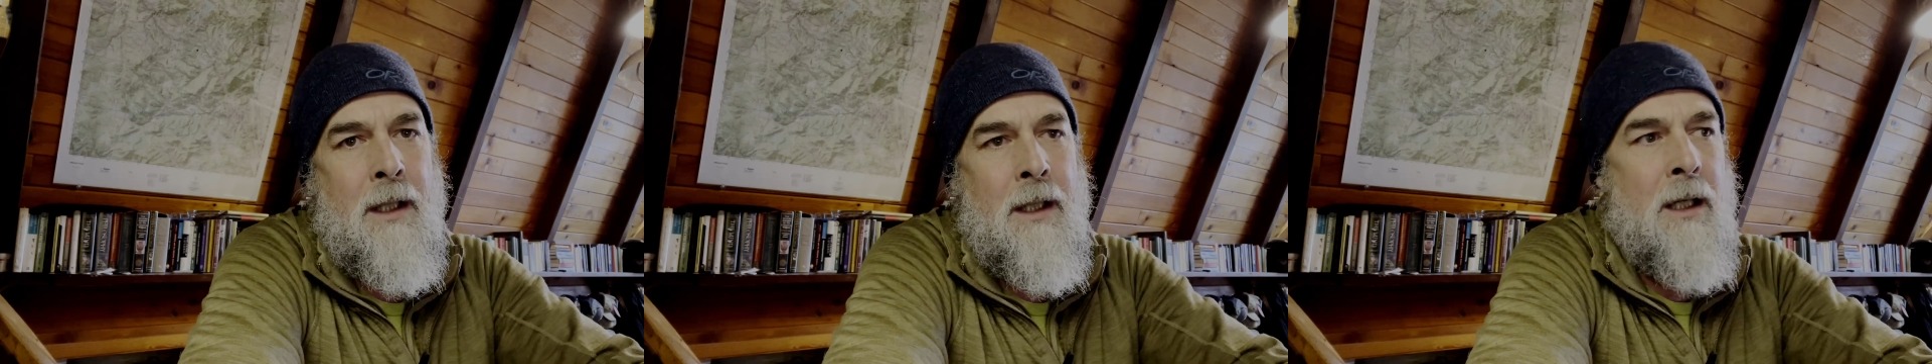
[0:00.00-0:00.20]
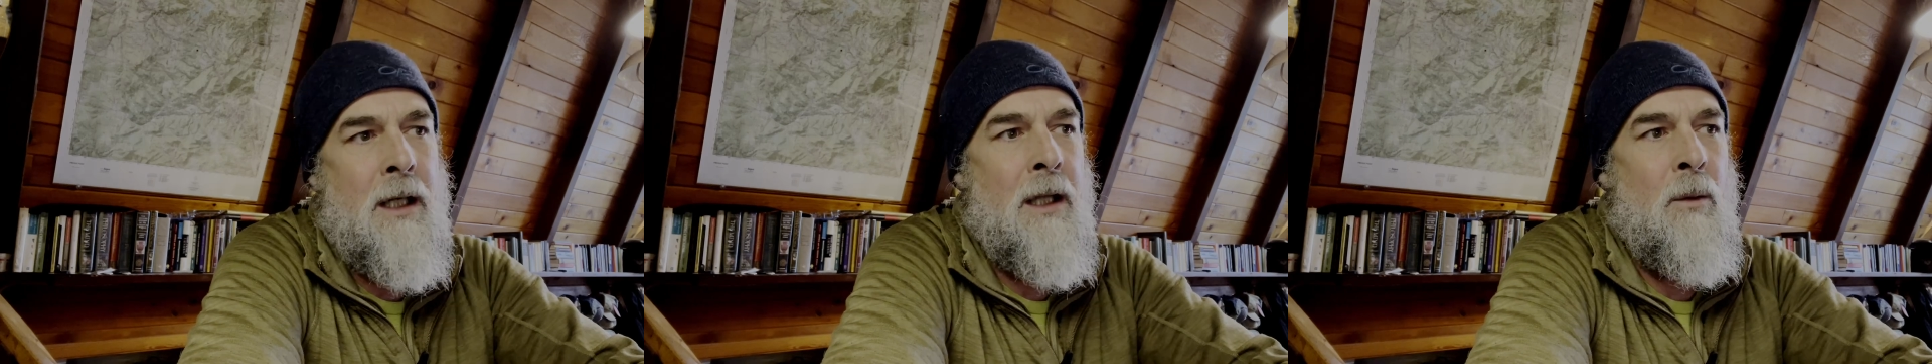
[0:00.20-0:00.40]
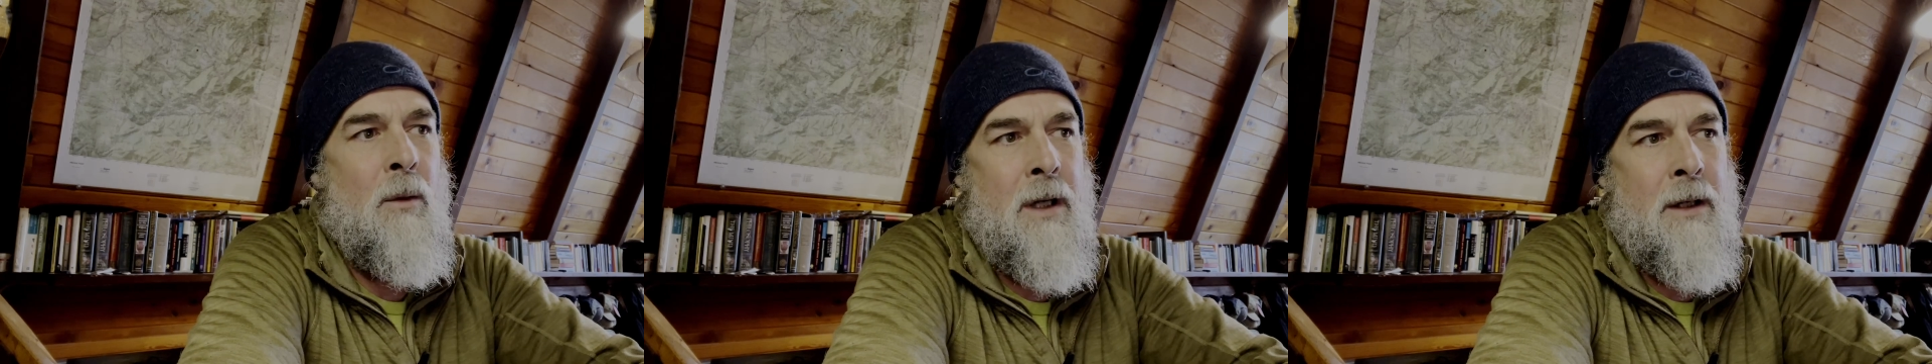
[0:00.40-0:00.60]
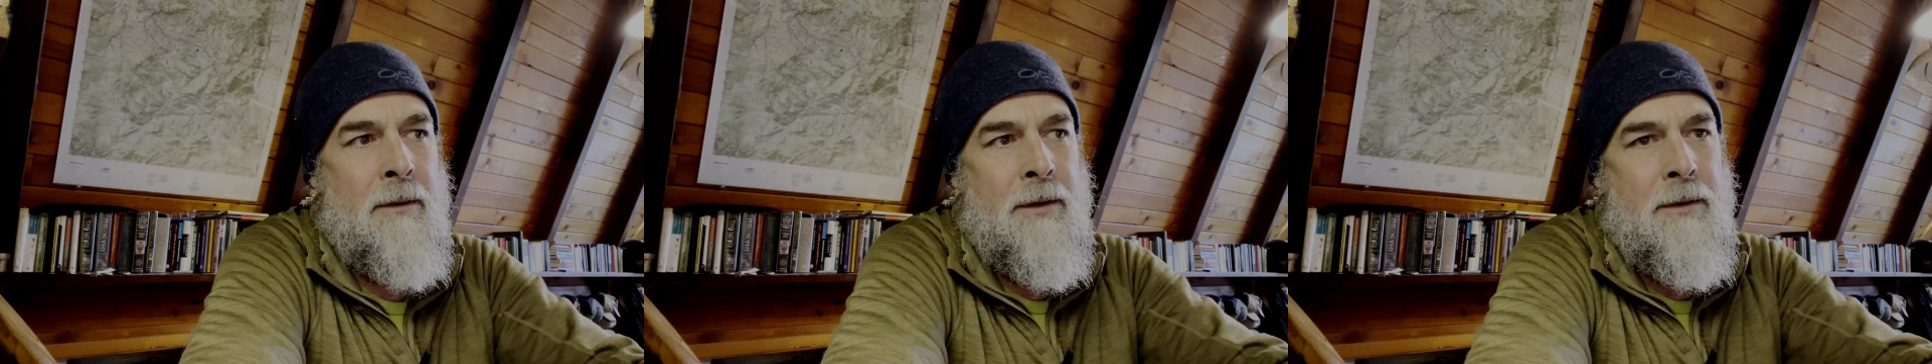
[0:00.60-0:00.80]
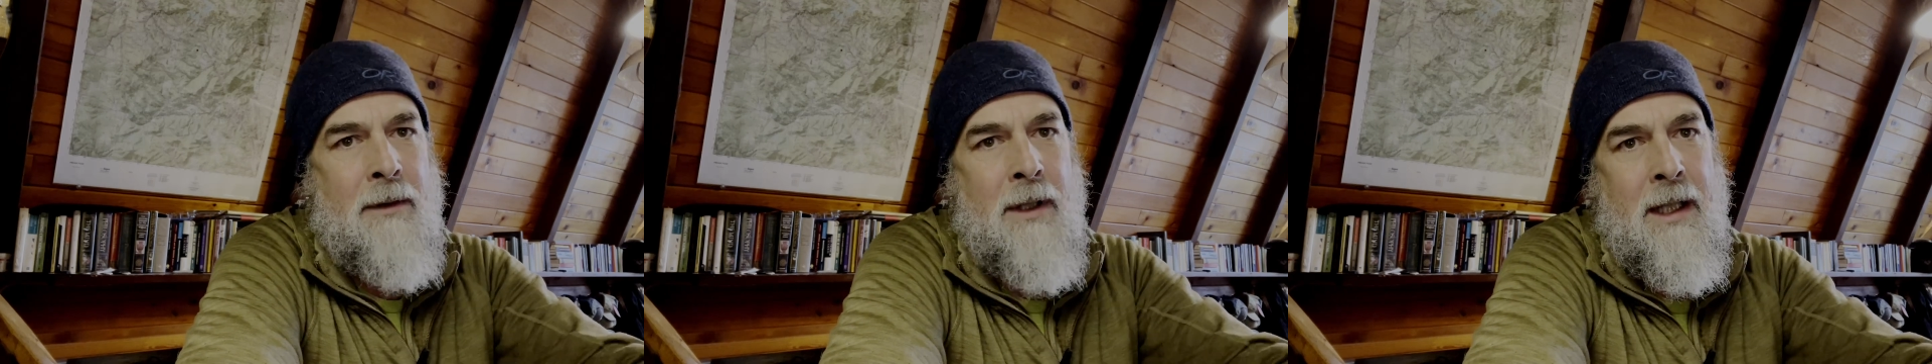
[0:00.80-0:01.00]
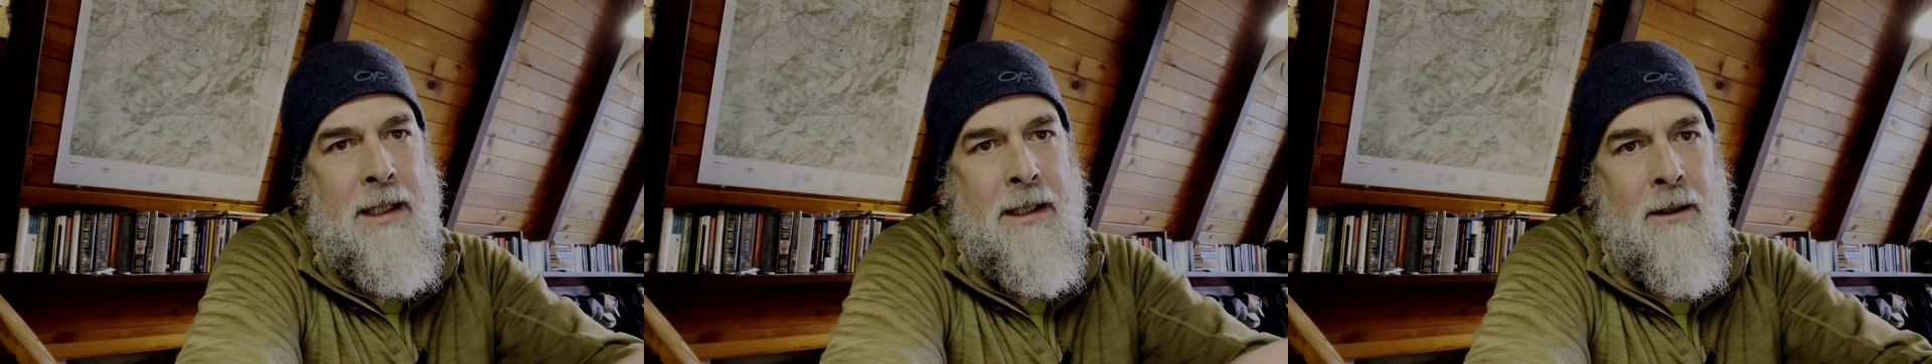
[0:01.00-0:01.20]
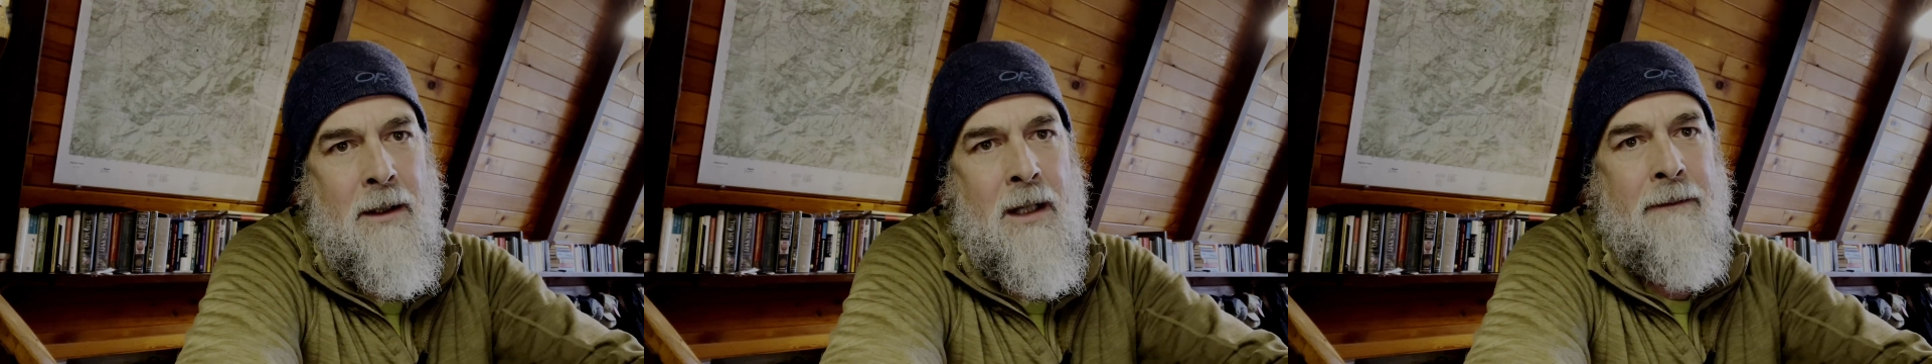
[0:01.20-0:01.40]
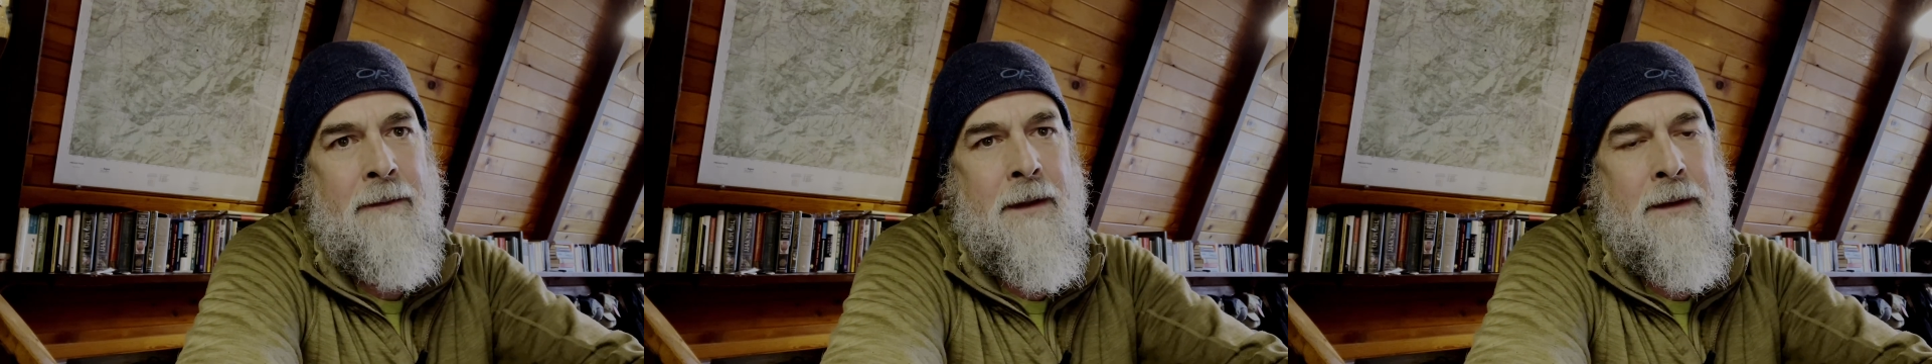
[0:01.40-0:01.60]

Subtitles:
all the water was running off the